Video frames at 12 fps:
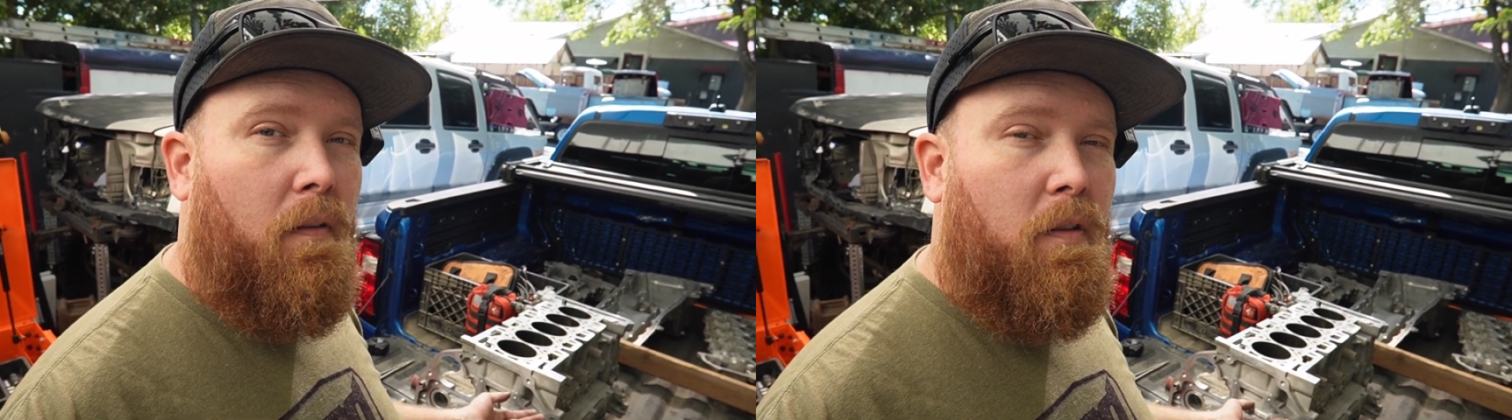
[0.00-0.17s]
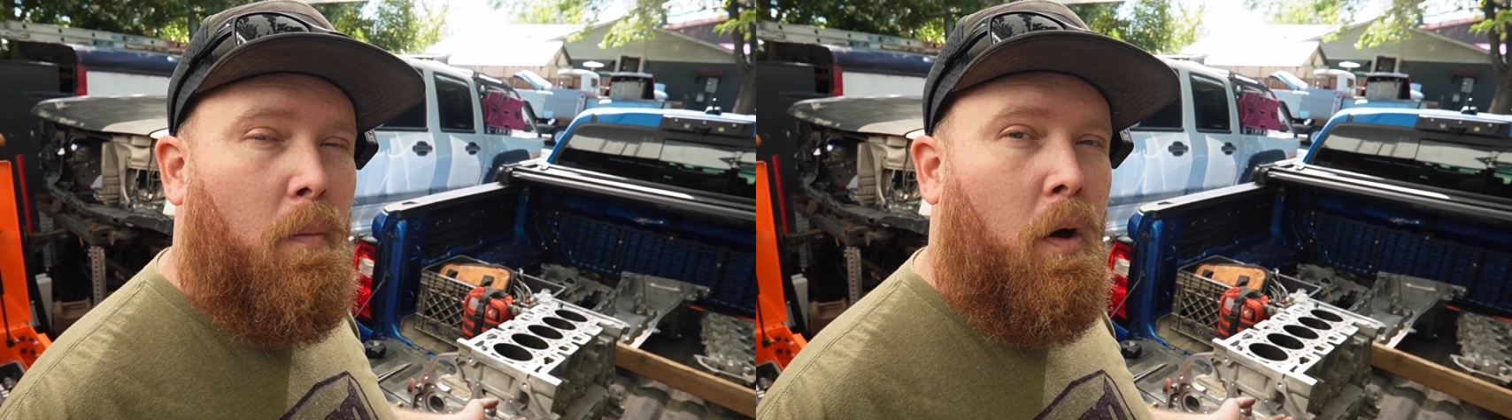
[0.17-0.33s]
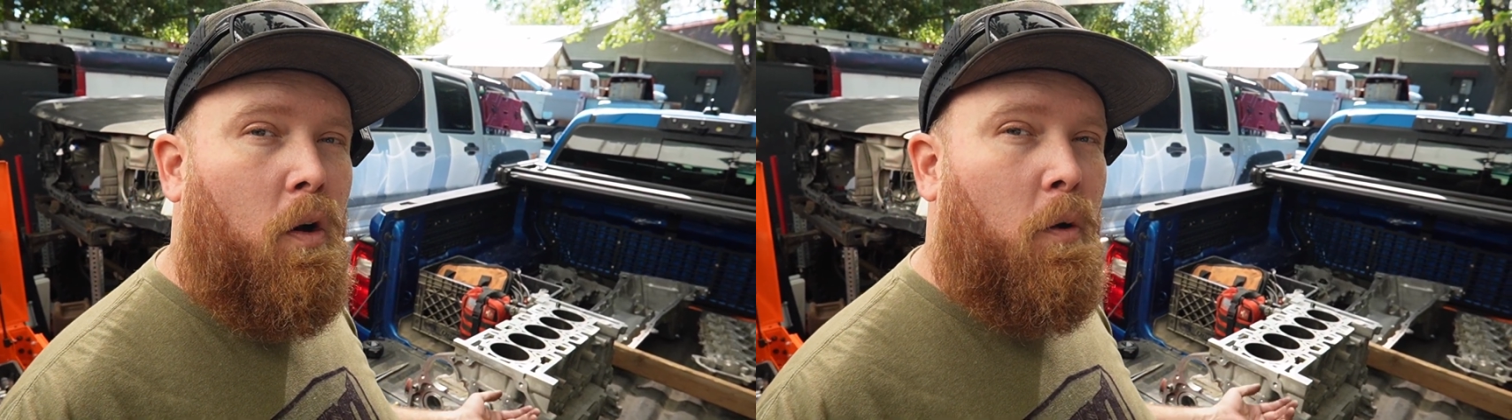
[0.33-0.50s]
of the
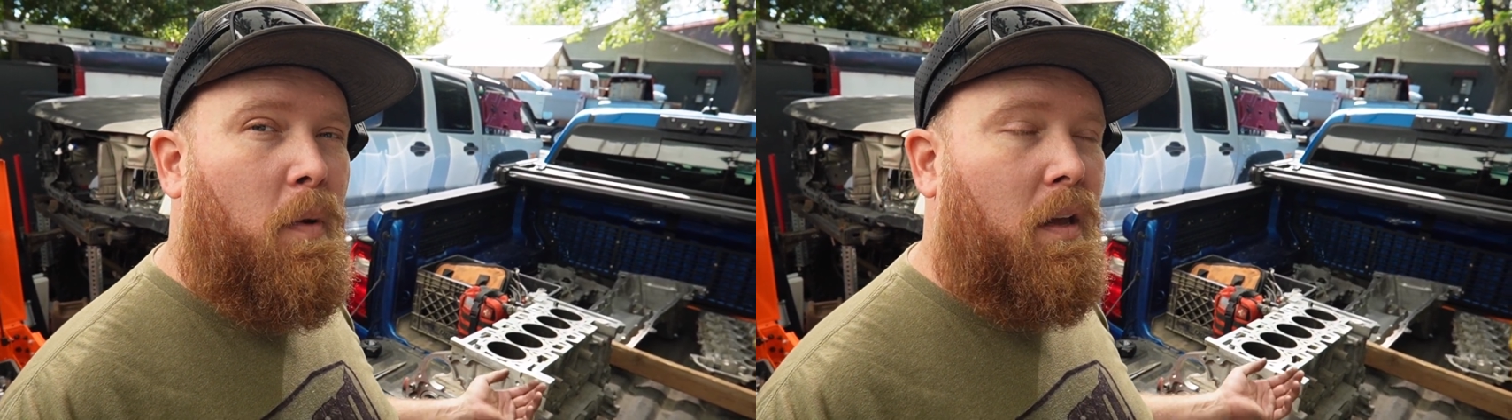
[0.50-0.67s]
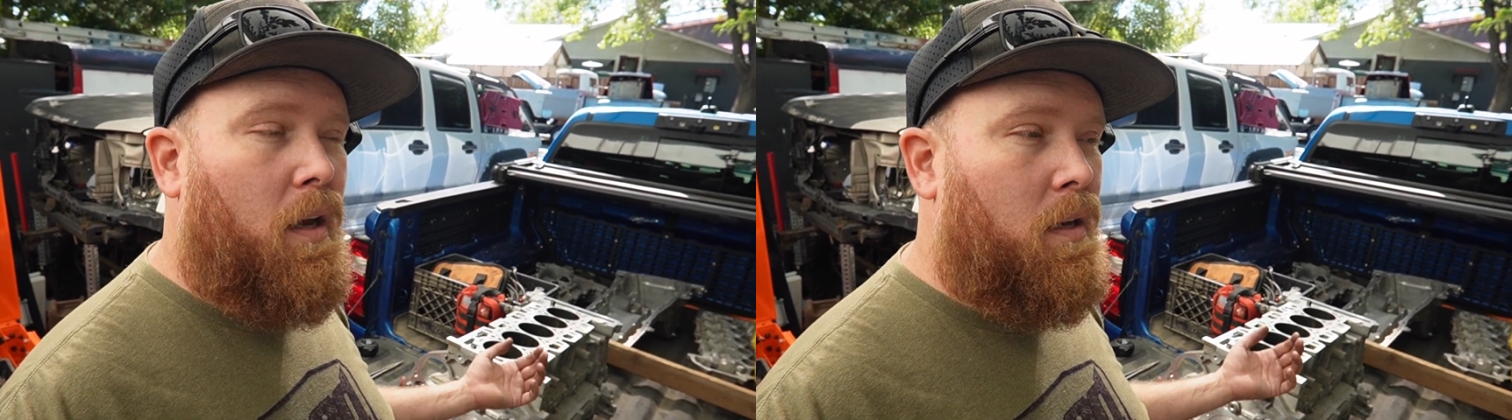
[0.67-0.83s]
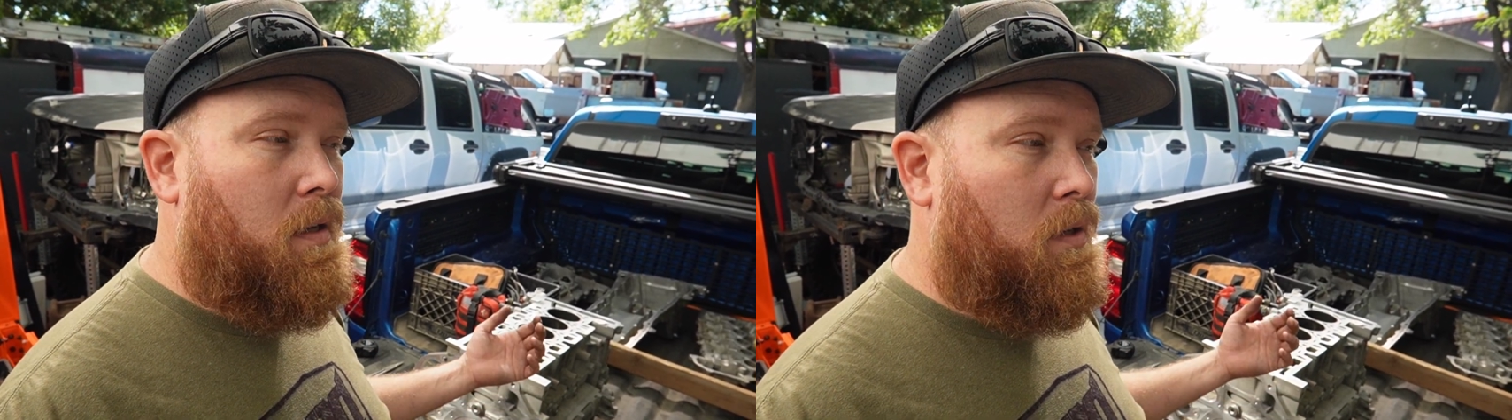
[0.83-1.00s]
motor
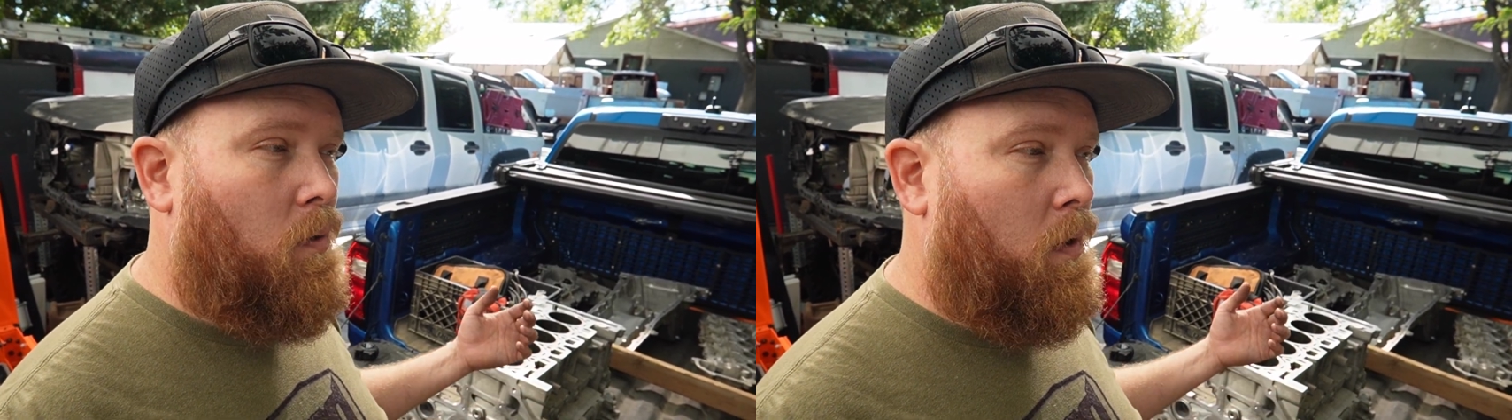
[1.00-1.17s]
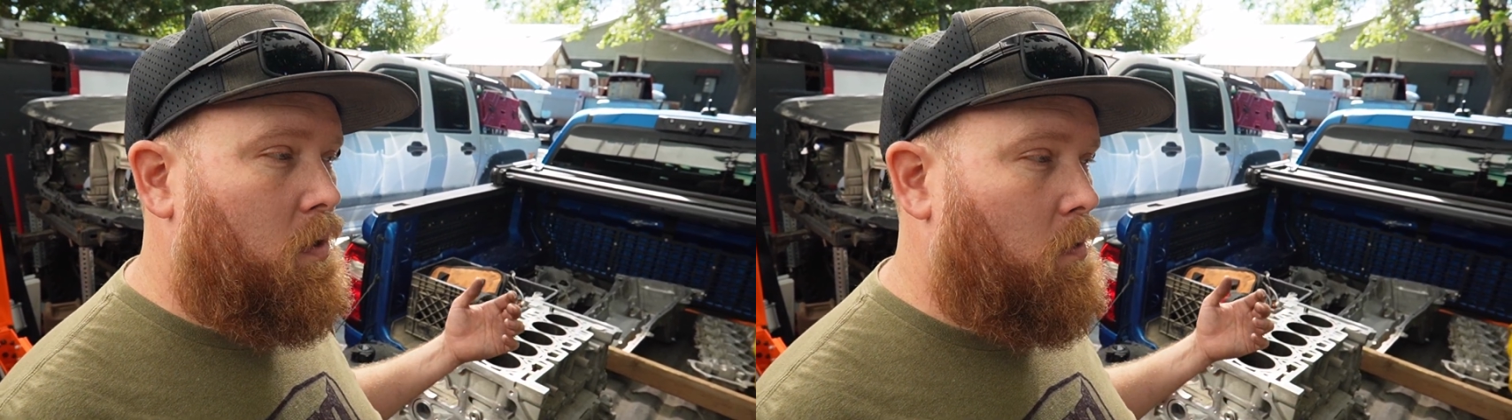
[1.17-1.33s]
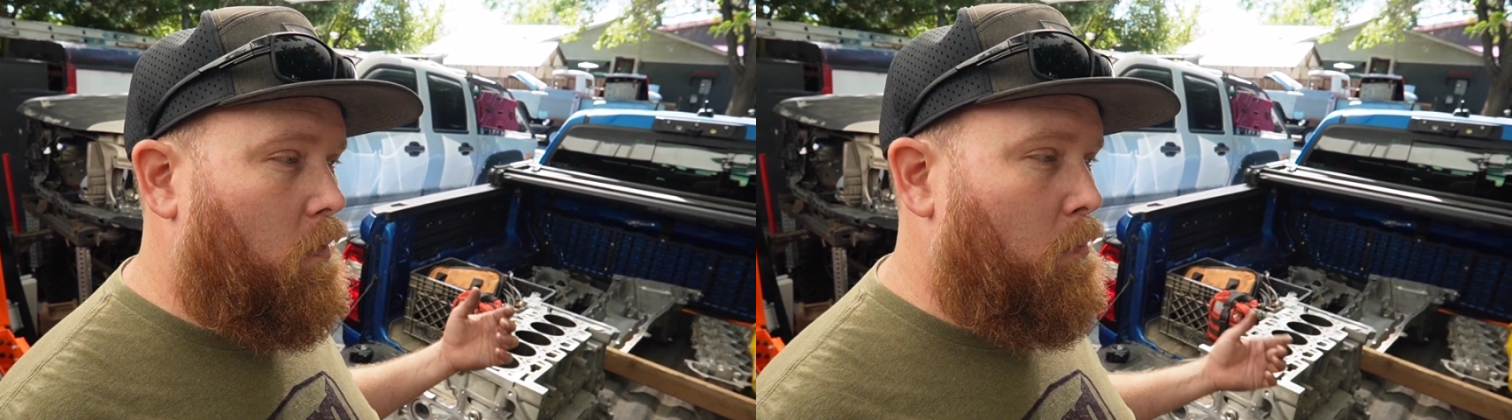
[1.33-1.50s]
because it's going to